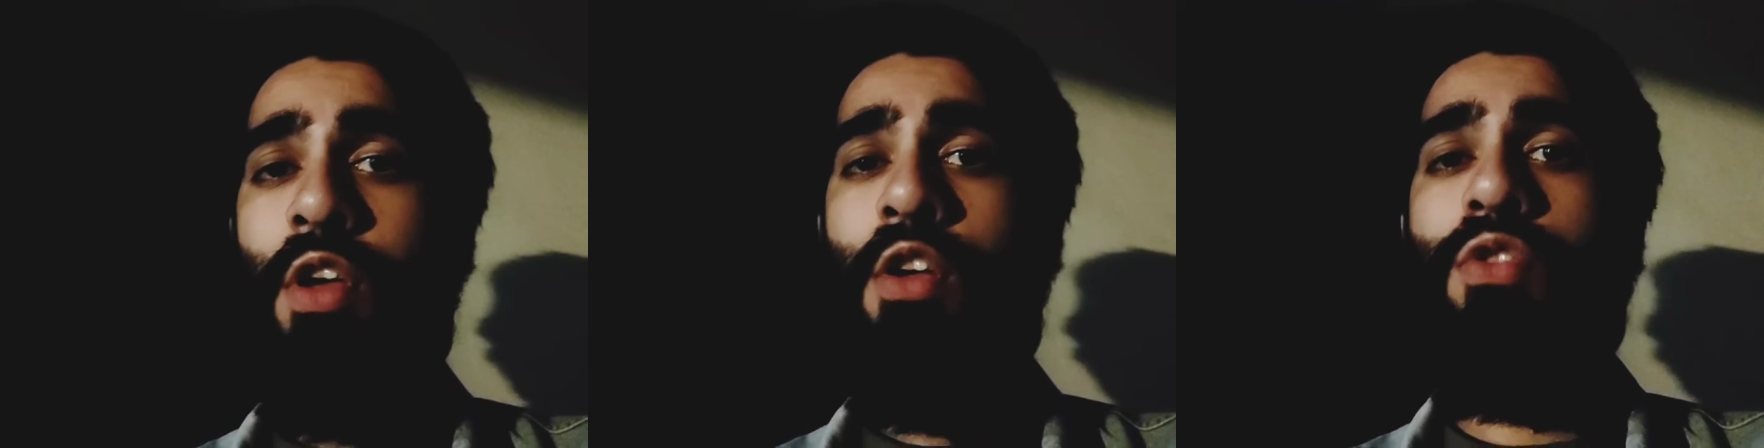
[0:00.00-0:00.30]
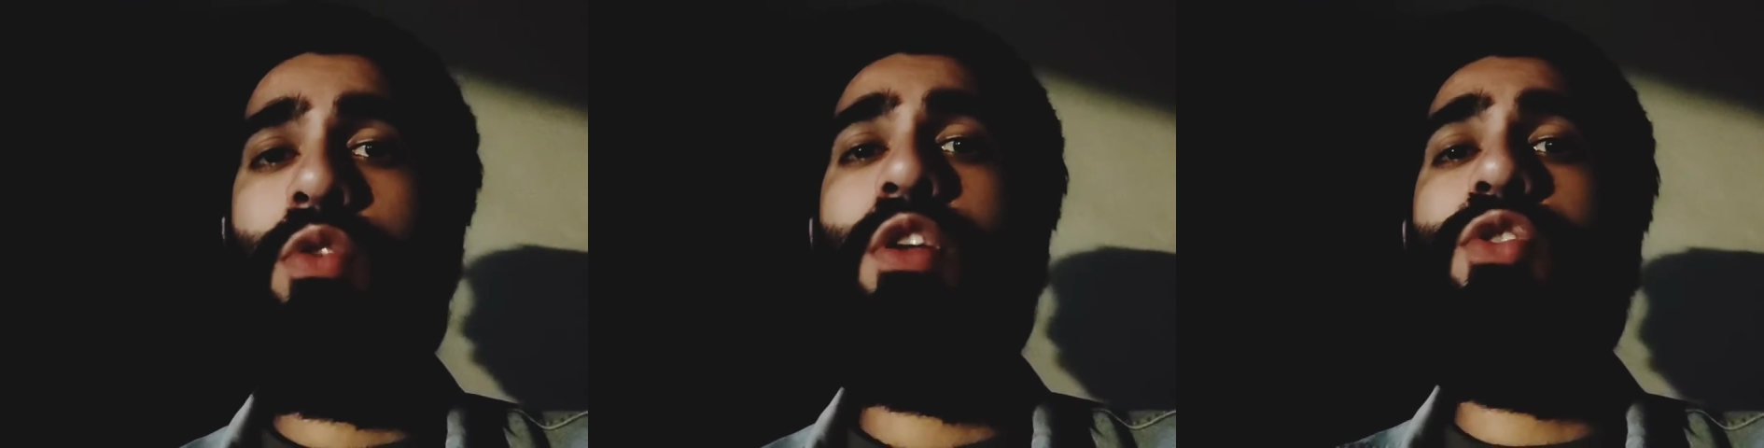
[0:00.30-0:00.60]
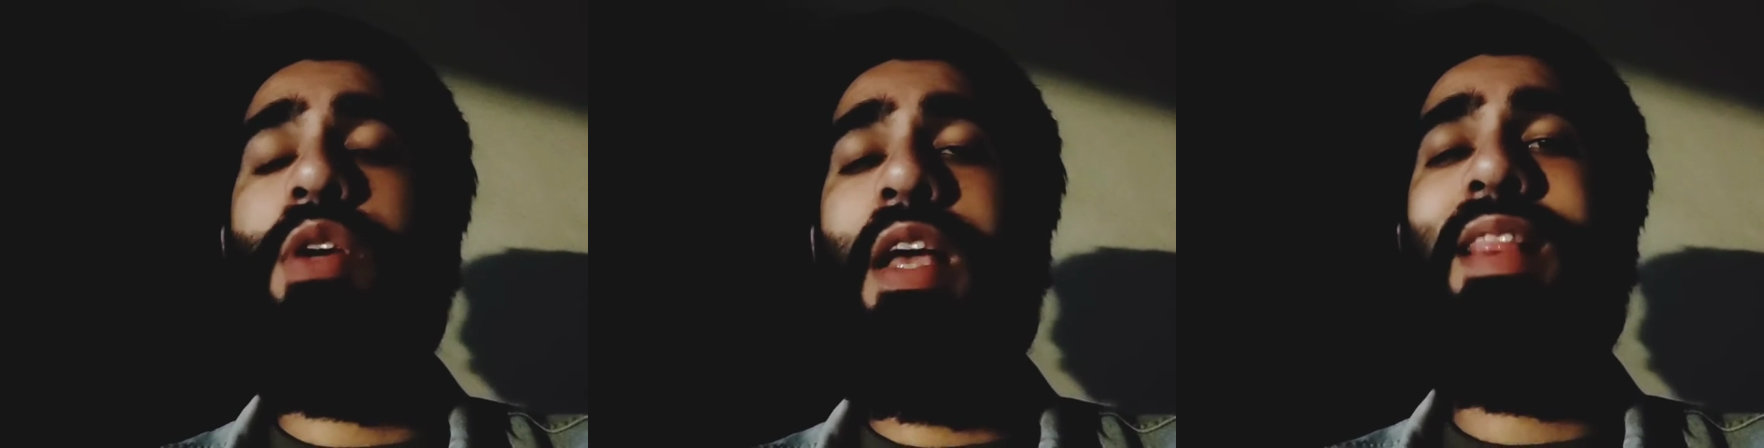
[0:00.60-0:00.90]
so that
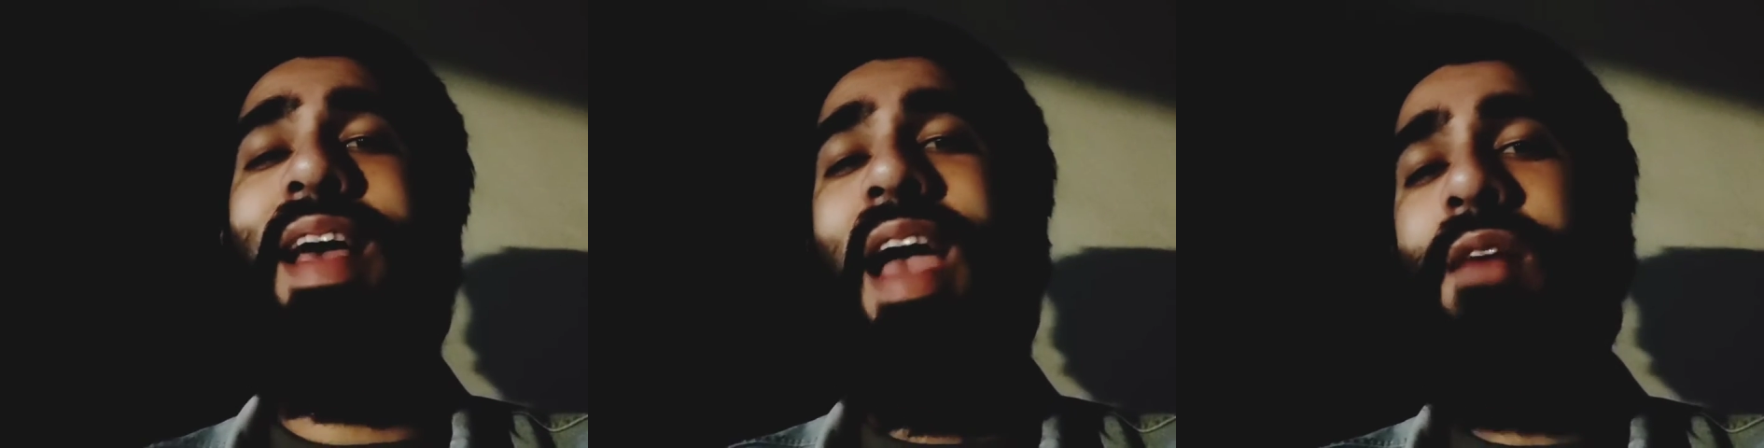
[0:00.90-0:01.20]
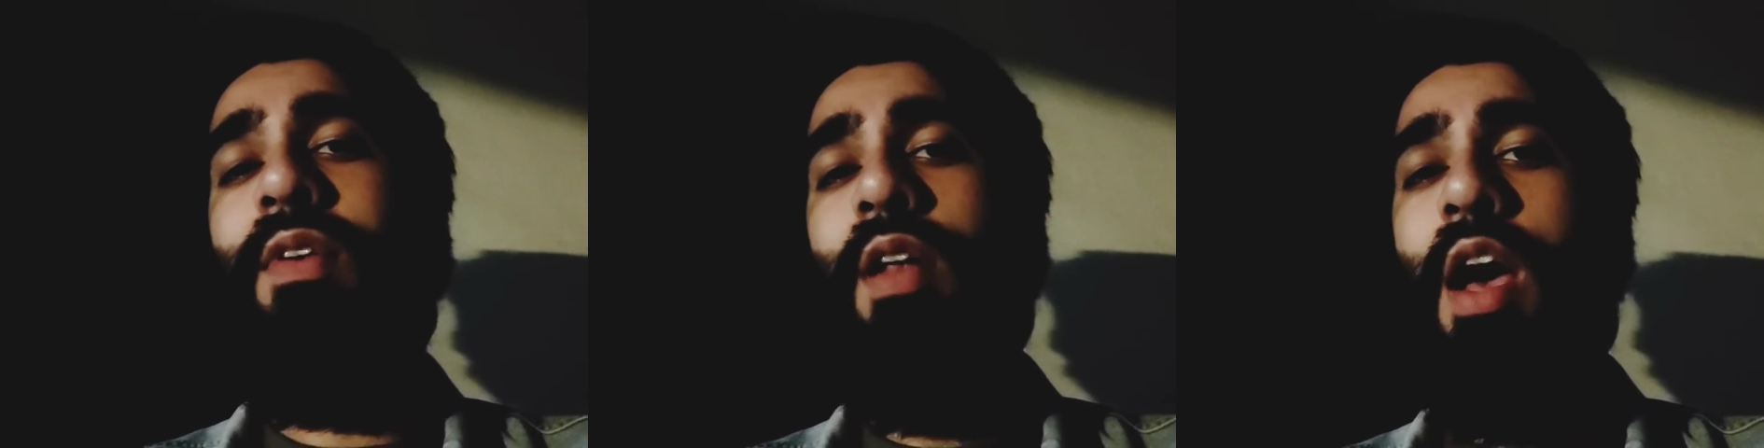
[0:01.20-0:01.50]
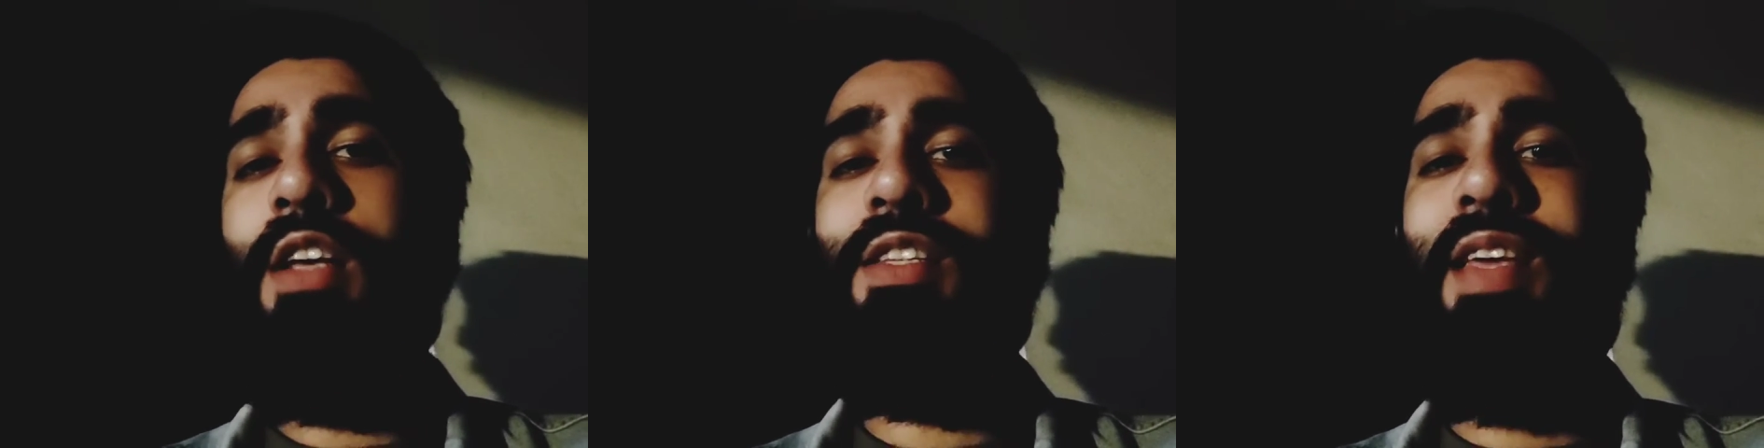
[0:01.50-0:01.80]
you get the
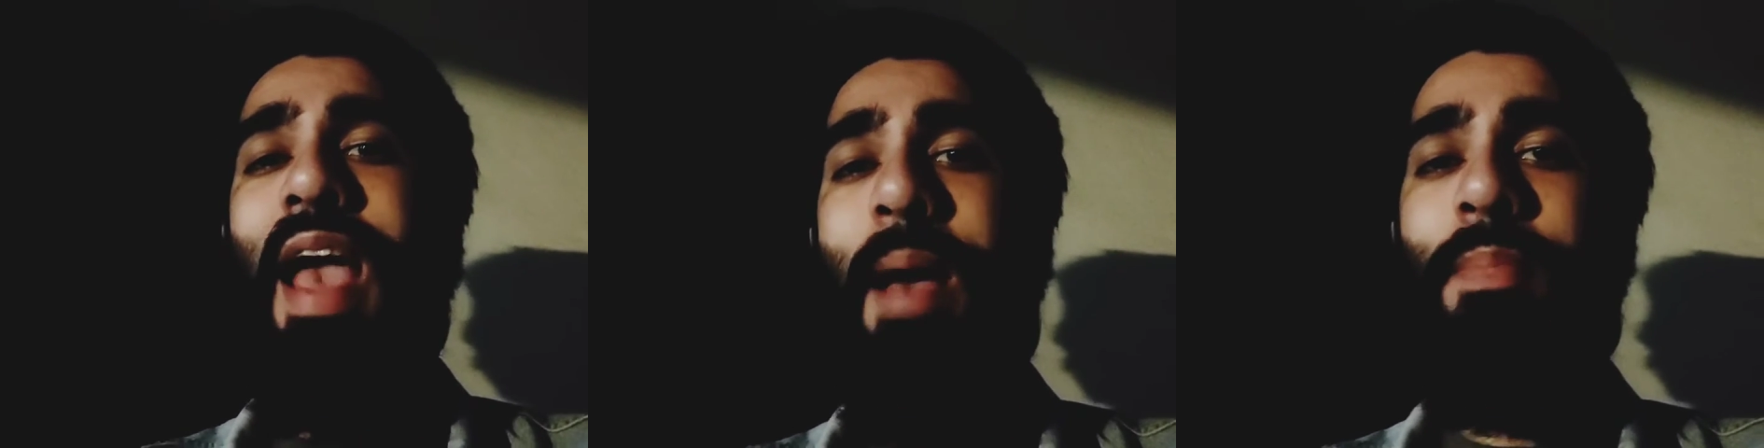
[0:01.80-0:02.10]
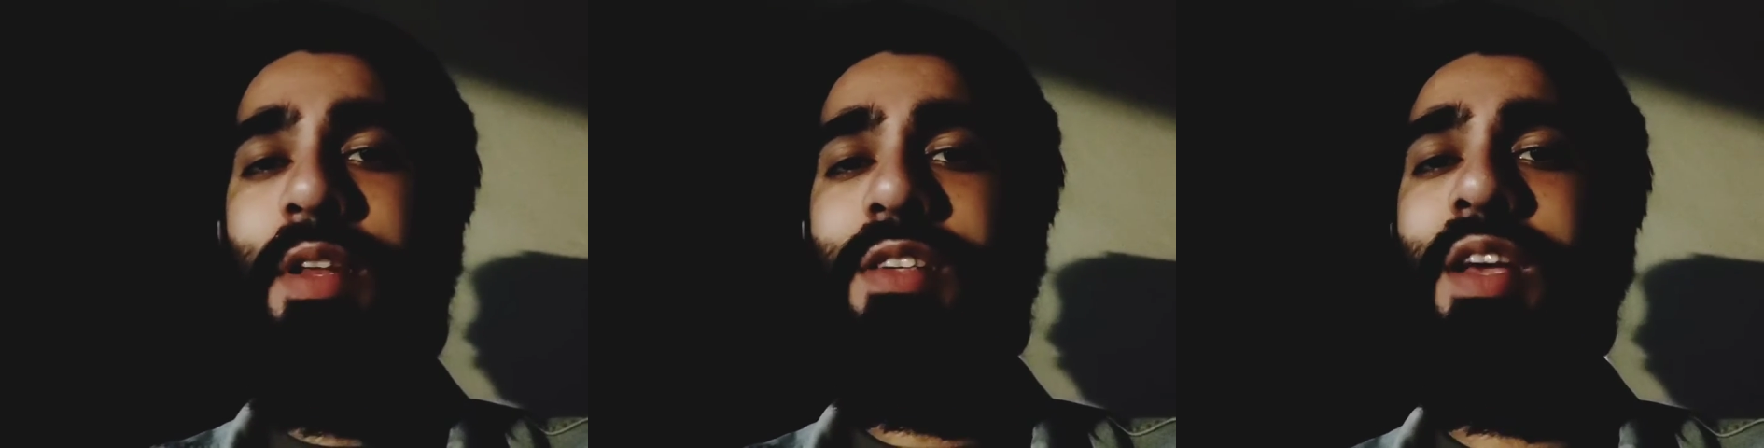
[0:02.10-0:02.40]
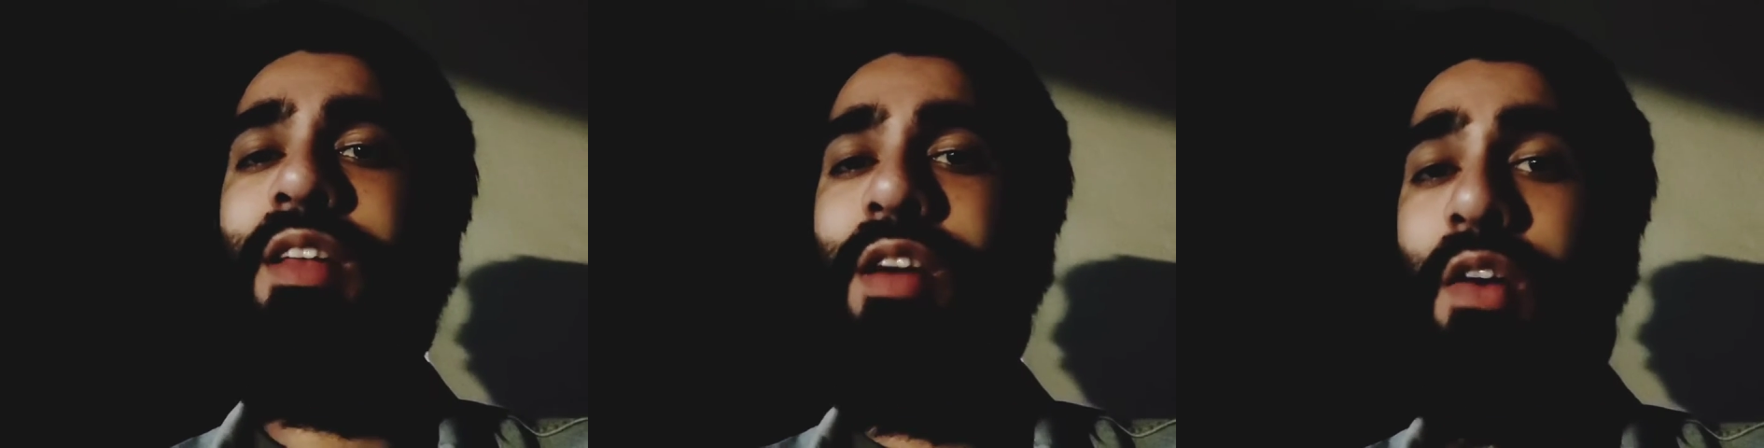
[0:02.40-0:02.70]
everlasting happiness
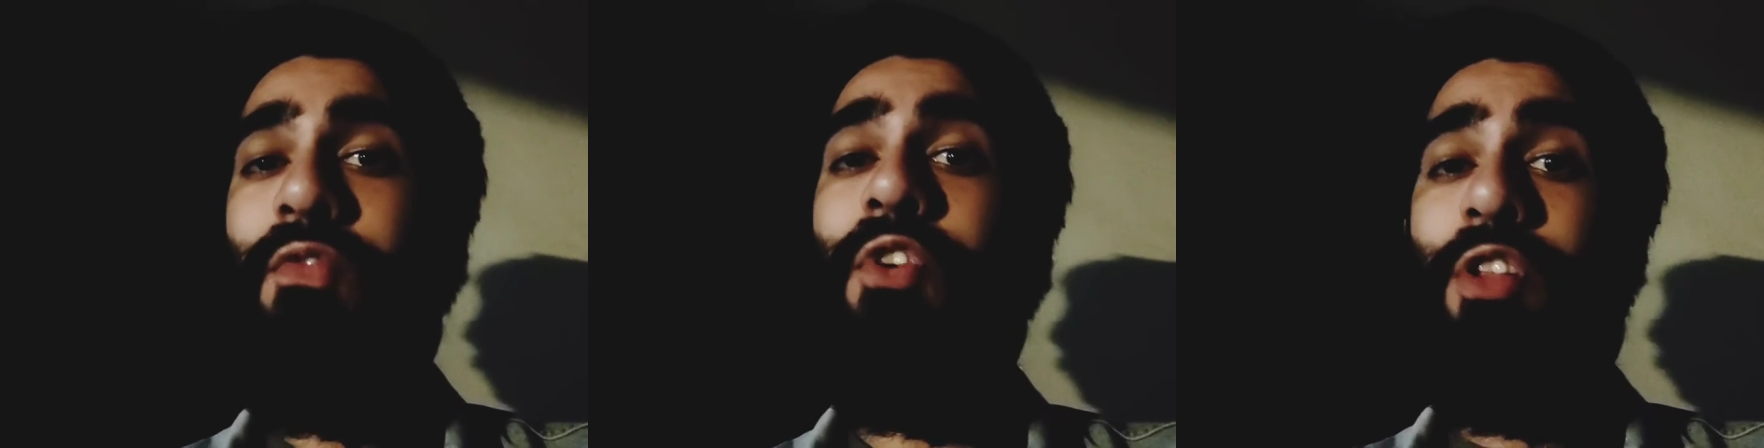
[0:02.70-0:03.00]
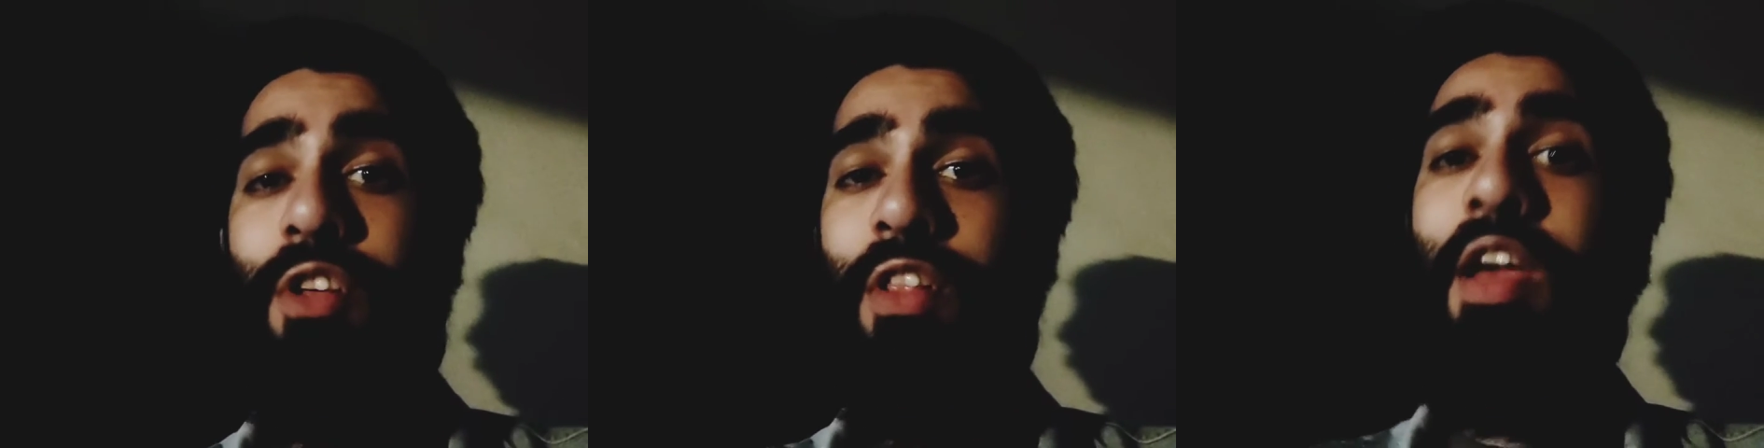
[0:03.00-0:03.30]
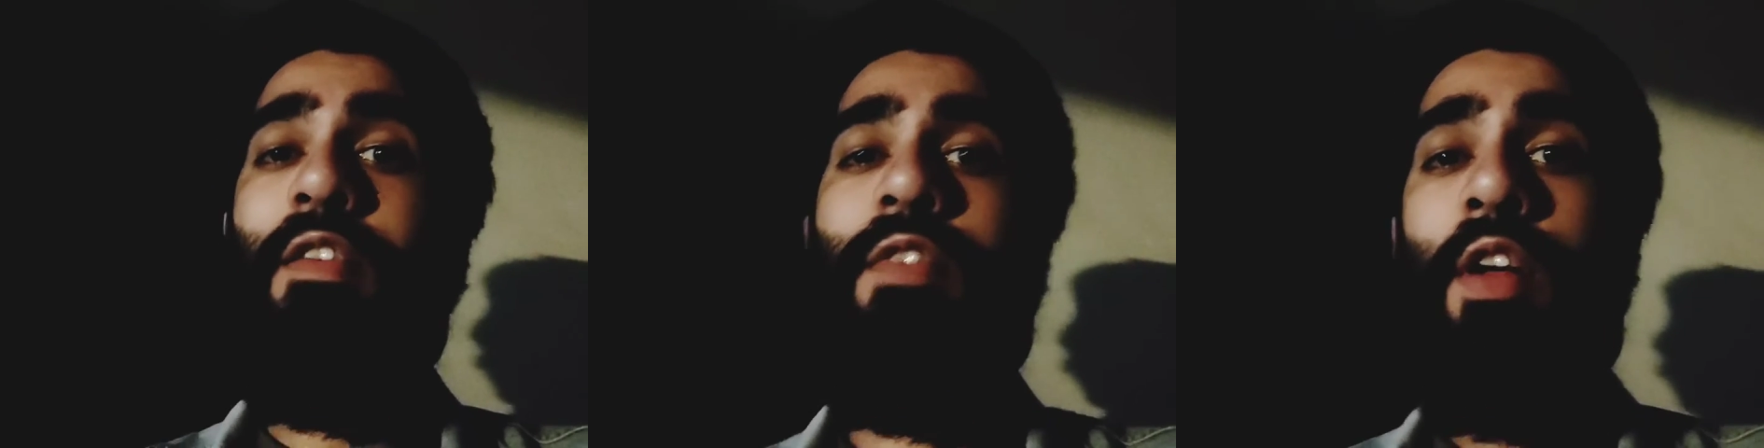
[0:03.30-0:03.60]
and comfort in your
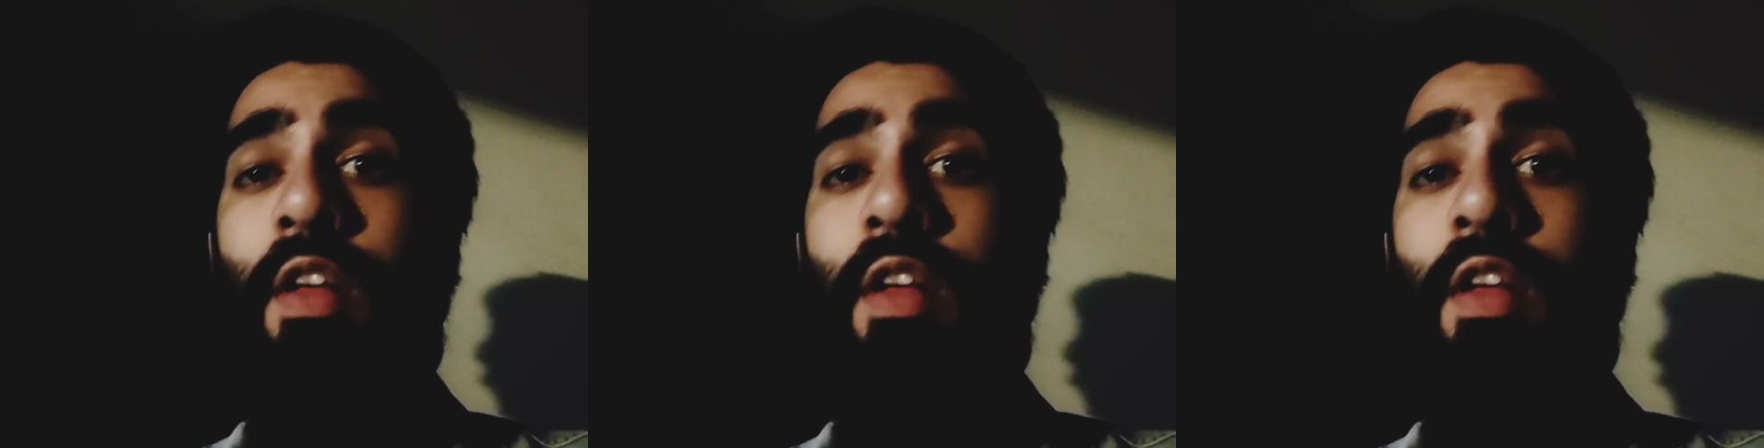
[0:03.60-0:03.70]
life